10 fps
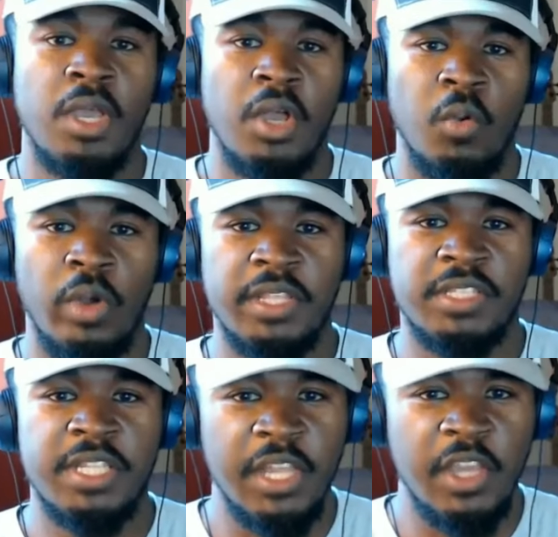What is
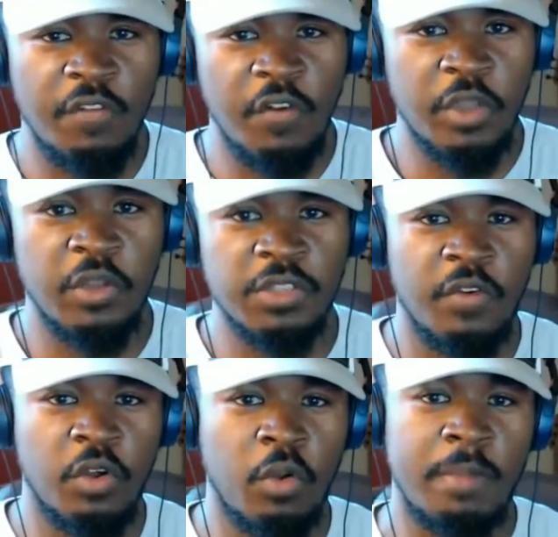really on Folkios and
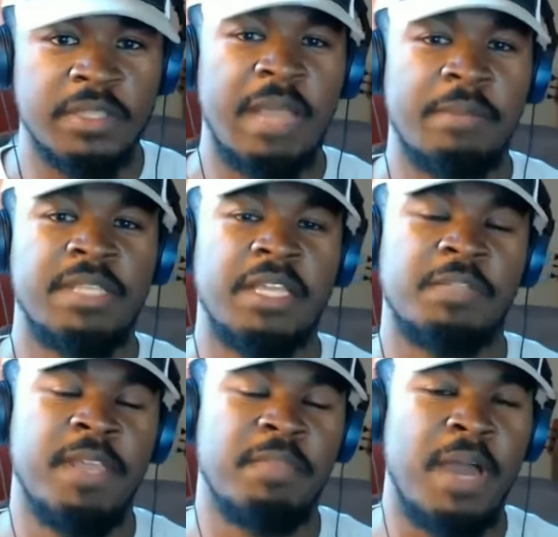Folkoramas? I am Ty
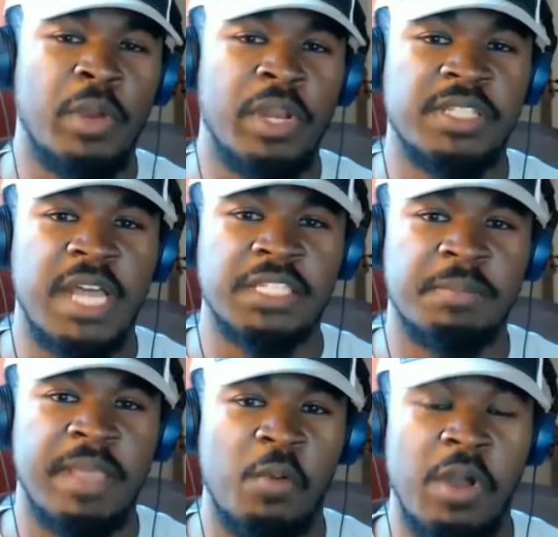Smith, Modern Renaissance
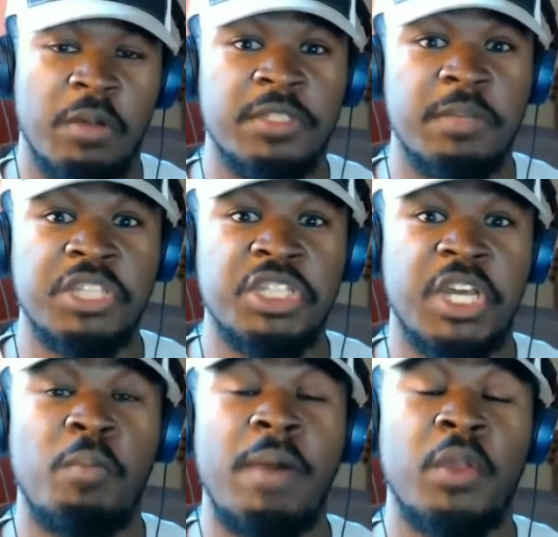Man. Welcome to my channel,
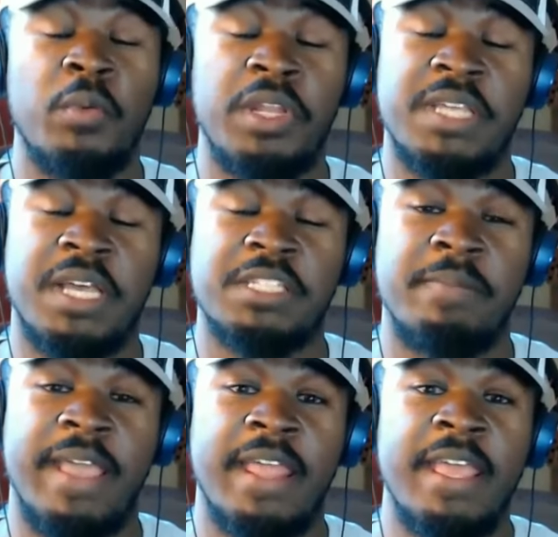Modern Renaissance
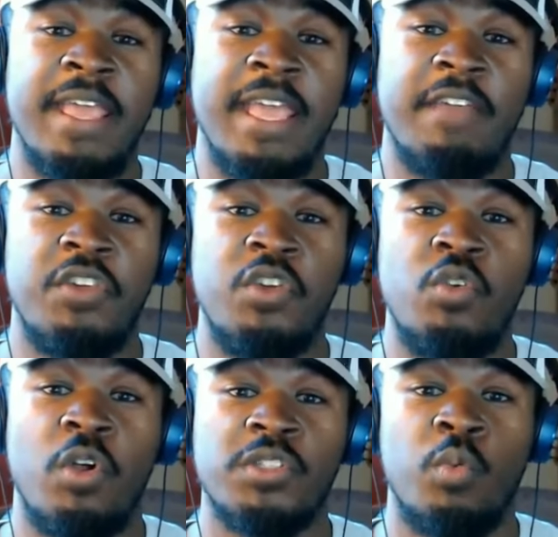Man. If you are
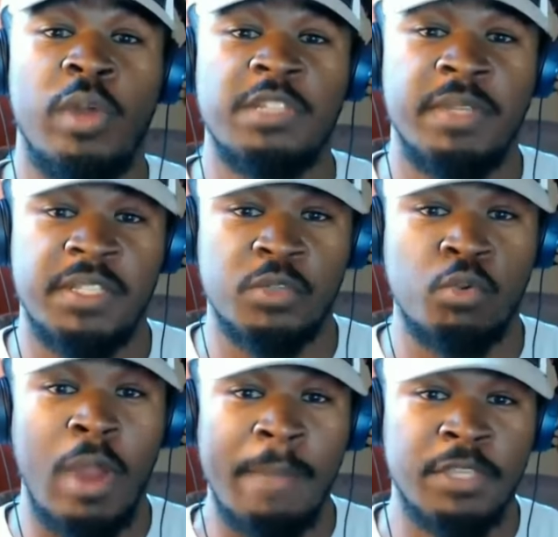someone who has been
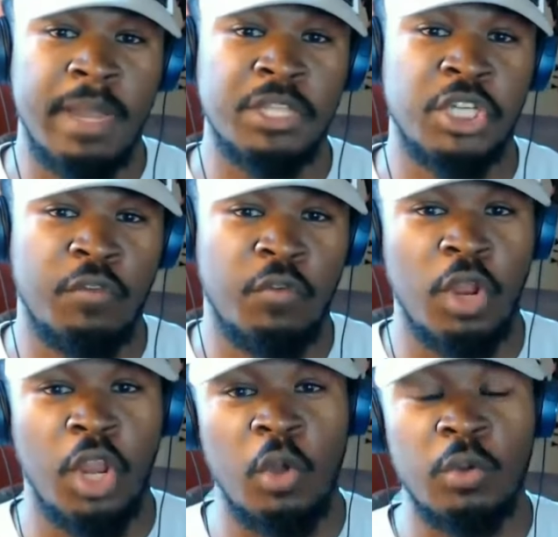subscribed to my channel for a
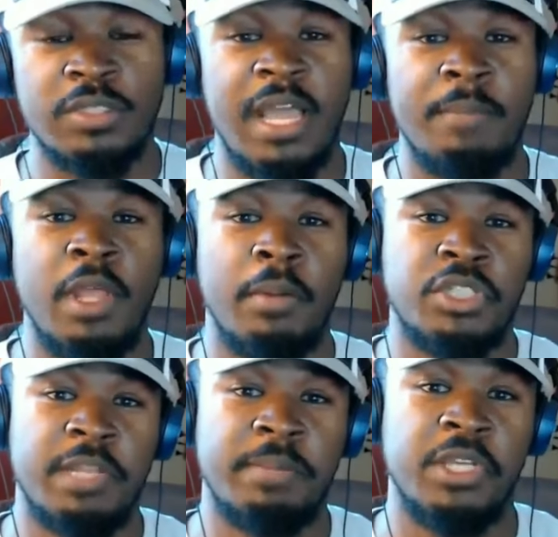long time, double check
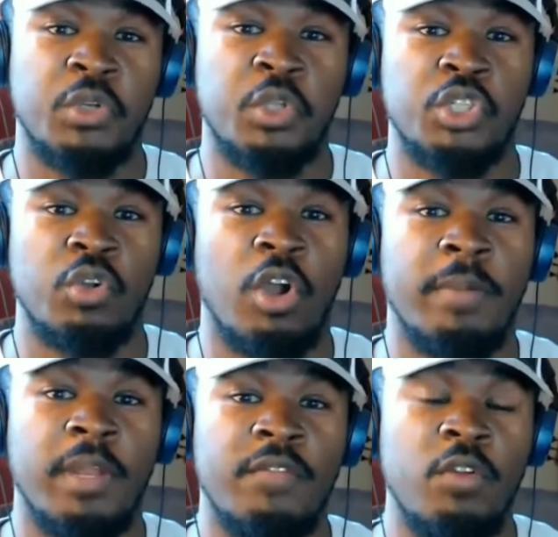to make sure that you are. But
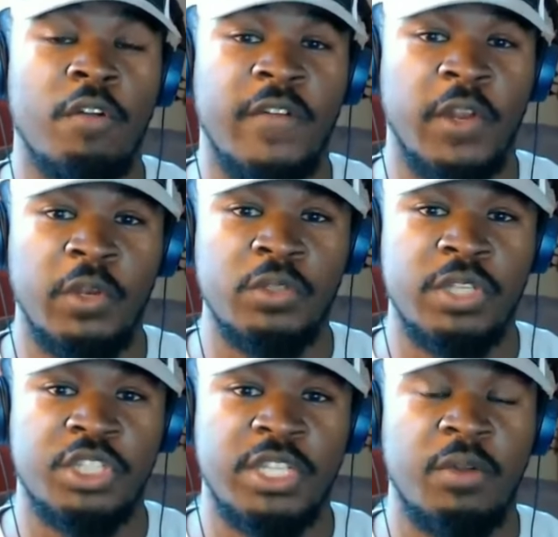if you are fairly new to the
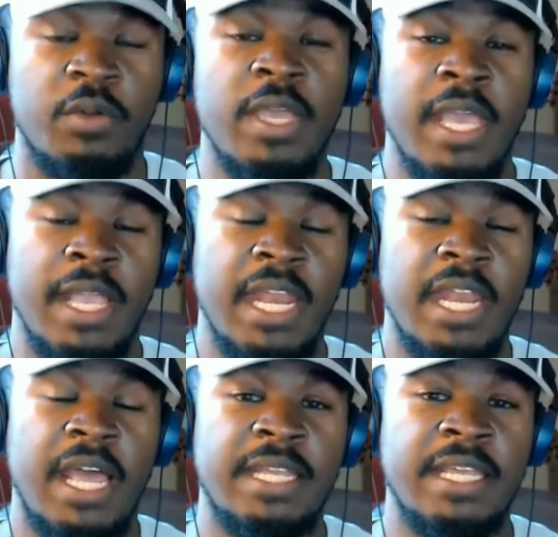channel, get an
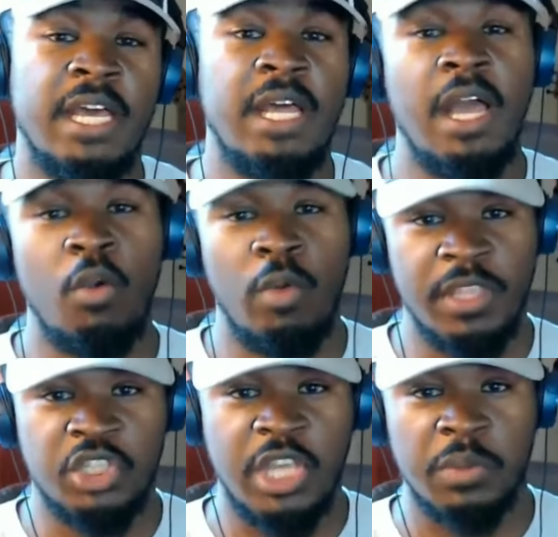idea of what this
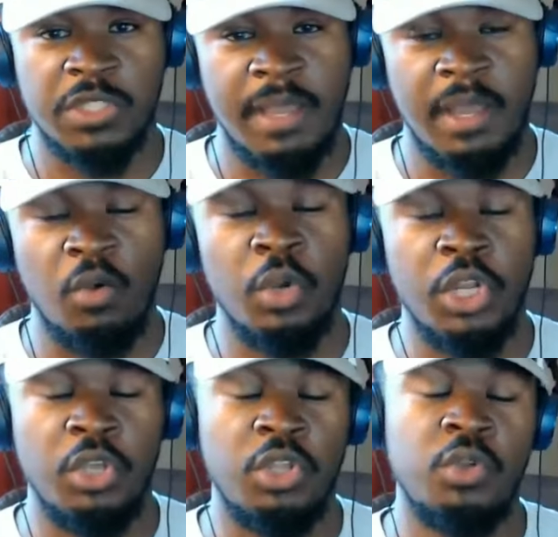channel is about. What
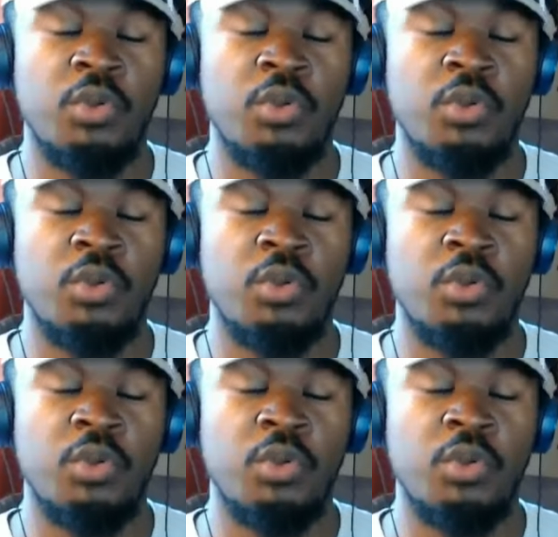do?